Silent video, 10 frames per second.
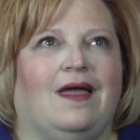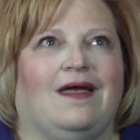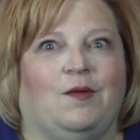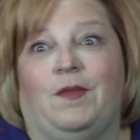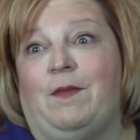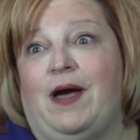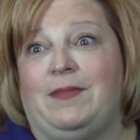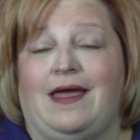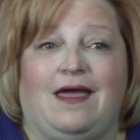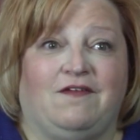My mom
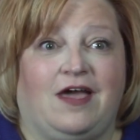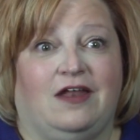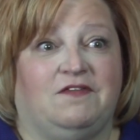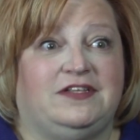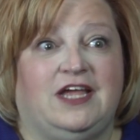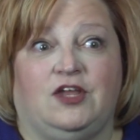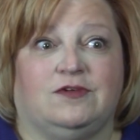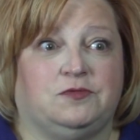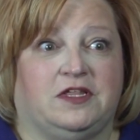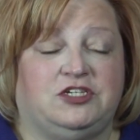and I have kind of a
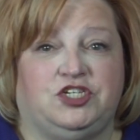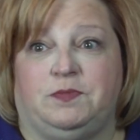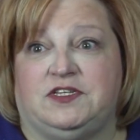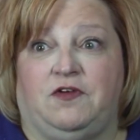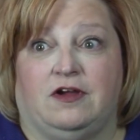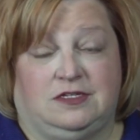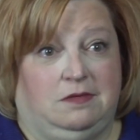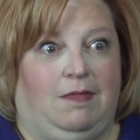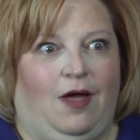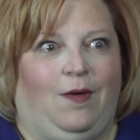tenuous relationship as far as
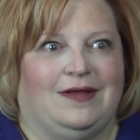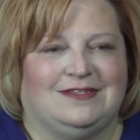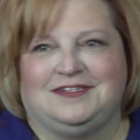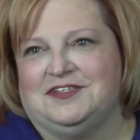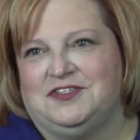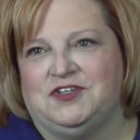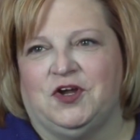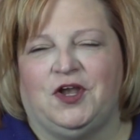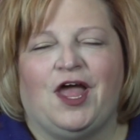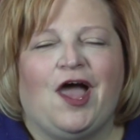my weight is
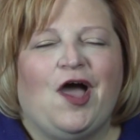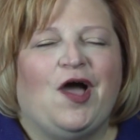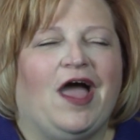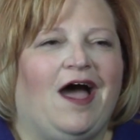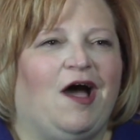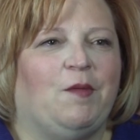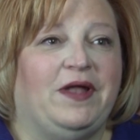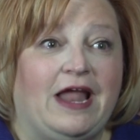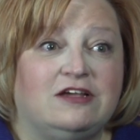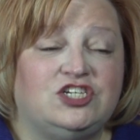concerned,
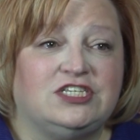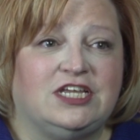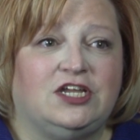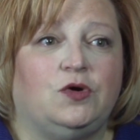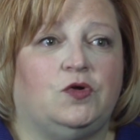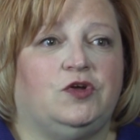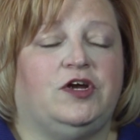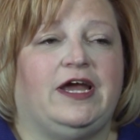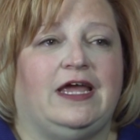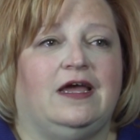but now she's getting
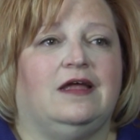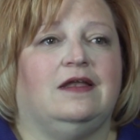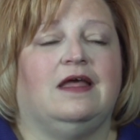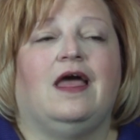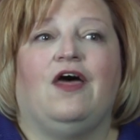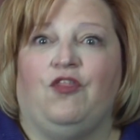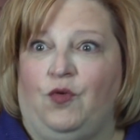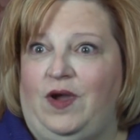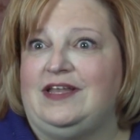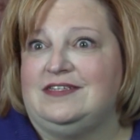older, and
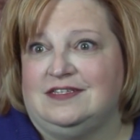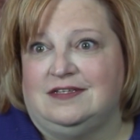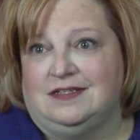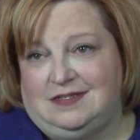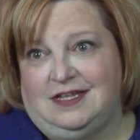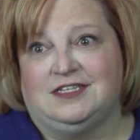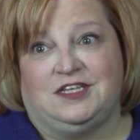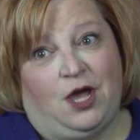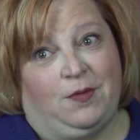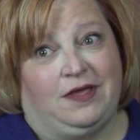the weight is
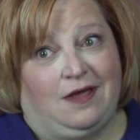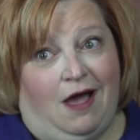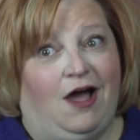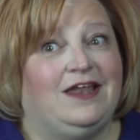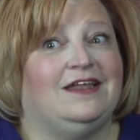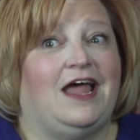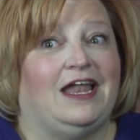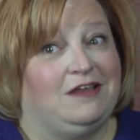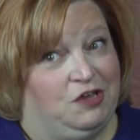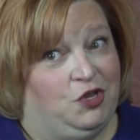coming on and
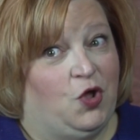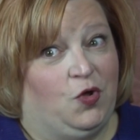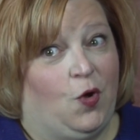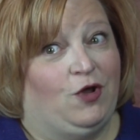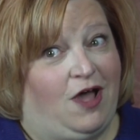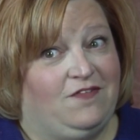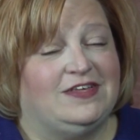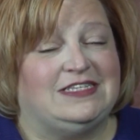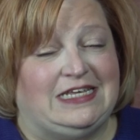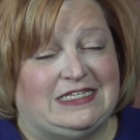not going off
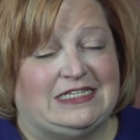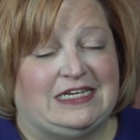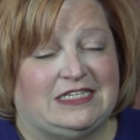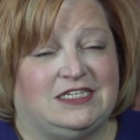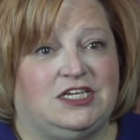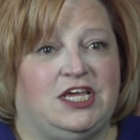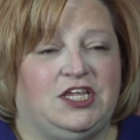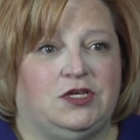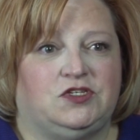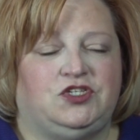as easily as it
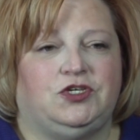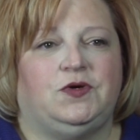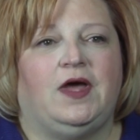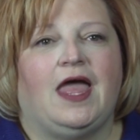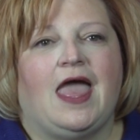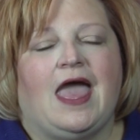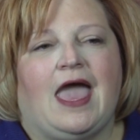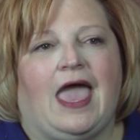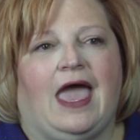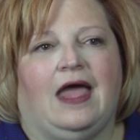used to.
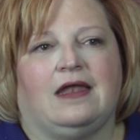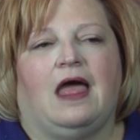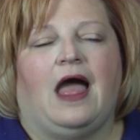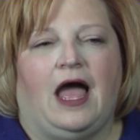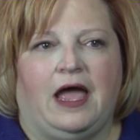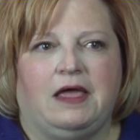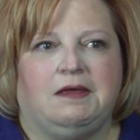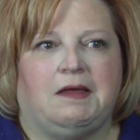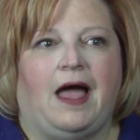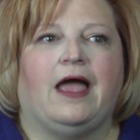And I